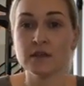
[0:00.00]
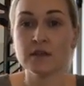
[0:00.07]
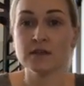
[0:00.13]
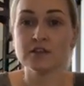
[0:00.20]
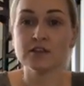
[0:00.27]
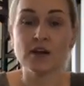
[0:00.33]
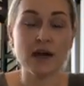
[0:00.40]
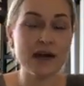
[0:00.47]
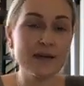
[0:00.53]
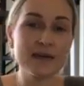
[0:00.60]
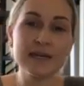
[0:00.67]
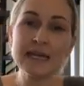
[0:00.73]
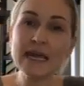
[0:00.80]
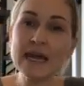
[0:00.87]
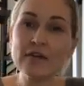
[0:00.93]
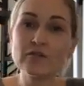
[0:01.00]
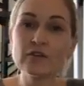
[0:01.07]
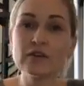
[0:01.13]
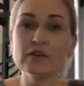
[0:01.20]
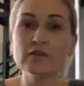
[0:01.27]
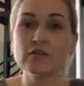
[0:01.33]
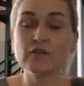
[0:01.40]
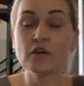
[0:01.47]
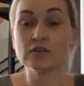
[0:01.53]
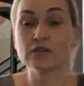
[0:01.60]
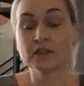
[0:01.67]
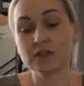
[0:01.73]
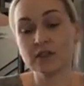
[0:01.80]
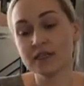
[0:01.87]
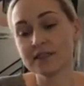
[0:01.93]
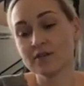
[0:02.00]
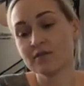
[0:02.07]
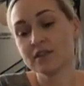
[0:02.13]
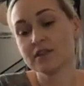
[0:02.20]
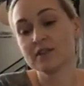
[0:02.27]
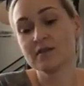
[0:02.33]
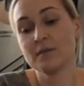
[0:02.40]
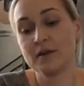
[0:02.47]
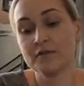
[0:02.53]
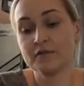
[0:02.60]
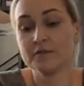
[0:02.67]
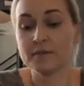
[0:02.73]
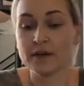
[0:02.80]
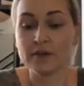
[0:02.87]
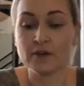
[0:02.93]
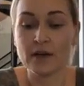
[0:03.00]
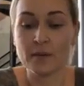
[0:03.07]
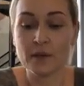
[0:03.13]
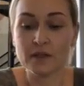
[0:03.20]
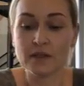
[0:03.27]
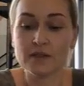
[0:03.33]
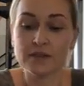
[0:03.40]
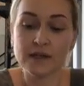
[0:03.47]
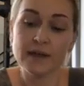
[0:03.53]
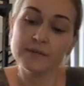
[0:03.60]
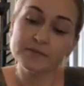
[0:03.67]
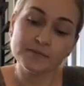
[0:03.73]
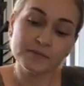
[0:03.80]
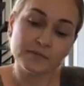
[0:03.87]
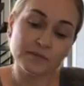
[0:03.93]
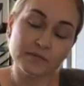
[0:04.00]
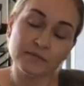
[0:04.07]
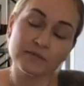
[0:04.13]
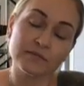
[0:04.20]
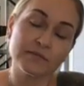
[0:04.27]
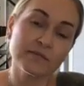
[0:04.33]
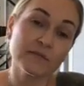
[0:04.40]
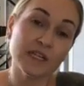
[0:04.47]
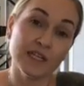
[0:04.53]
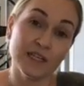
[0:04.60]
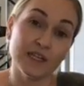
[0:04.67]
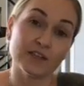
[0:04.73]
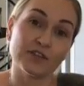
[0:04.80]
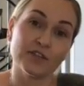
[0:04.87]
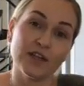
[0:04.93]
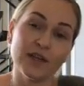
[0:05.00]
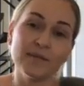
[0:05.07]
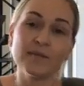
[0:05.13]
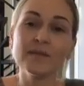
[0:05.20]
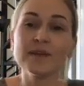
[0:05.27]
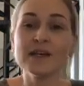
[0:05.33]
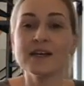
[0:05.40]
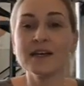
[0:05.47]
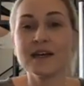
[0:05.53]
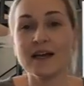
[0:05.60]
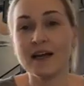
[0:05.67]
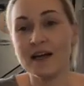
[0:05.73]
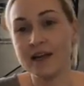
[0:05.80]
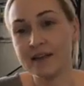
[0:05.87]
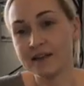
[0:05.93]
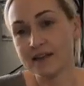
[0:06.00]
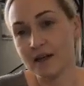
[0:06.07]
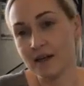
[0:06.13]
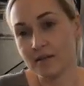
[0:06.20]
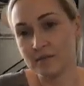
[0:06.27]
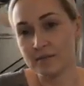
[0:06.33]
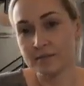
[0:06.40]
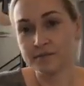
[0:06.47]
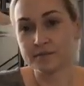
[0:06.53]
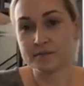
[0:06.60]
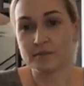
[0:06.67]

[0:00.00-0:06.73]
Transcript: So I never falter. You guys, I visited my grandma the other day, yesterday, and